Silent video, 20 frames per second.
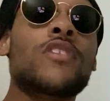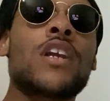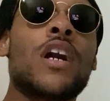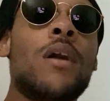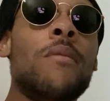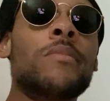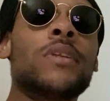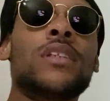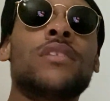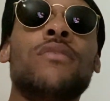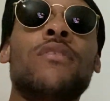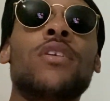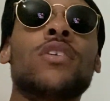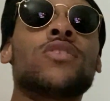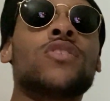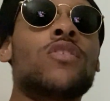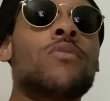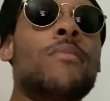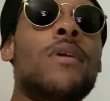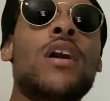I'm just focused
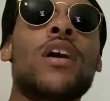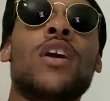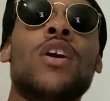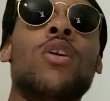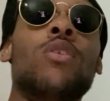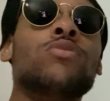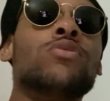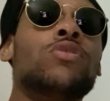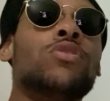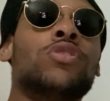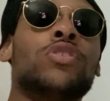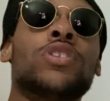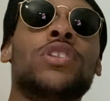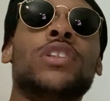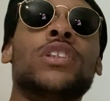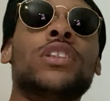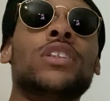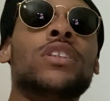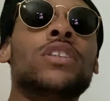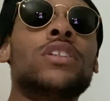on my goals and
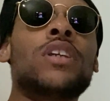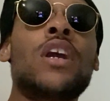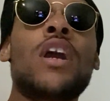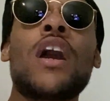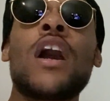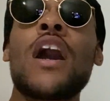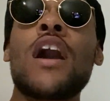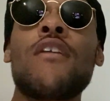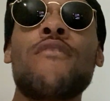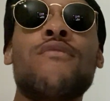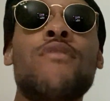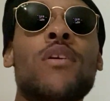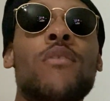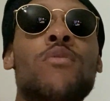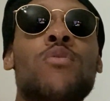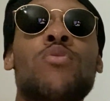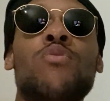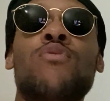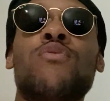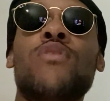dreams. I fuck with
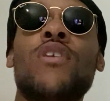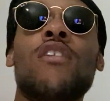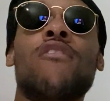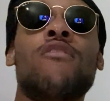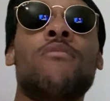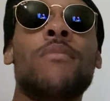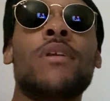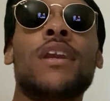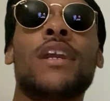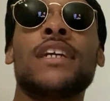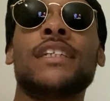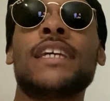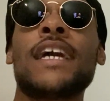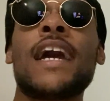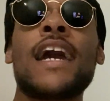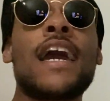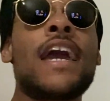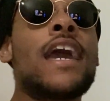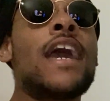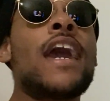who fuck with me. Because
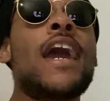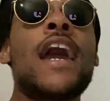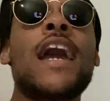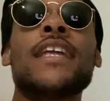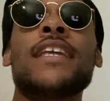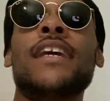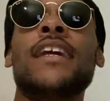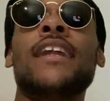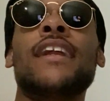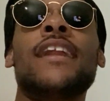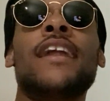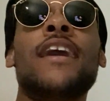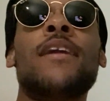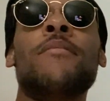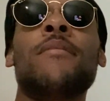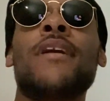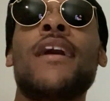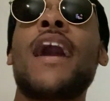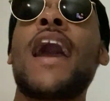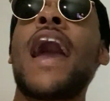at the end of the day,
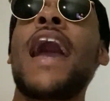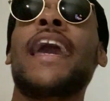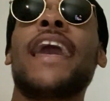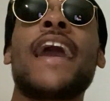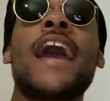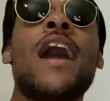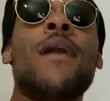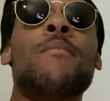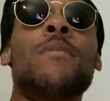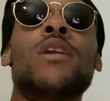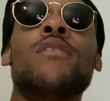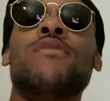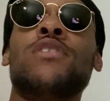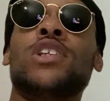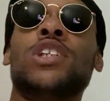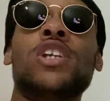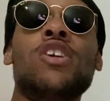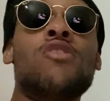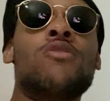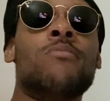man, I got me for
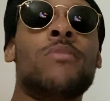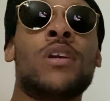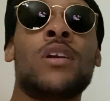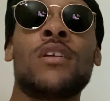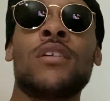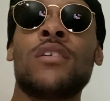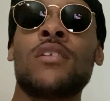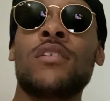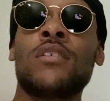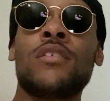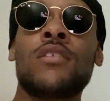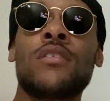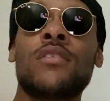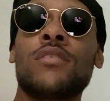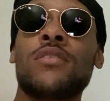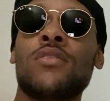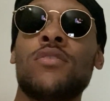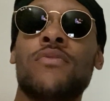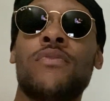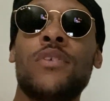sure, man.
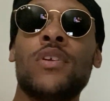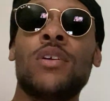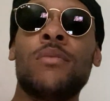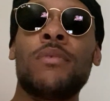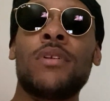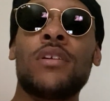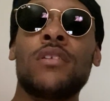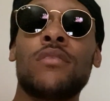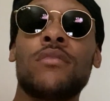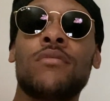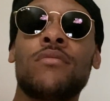You feel me?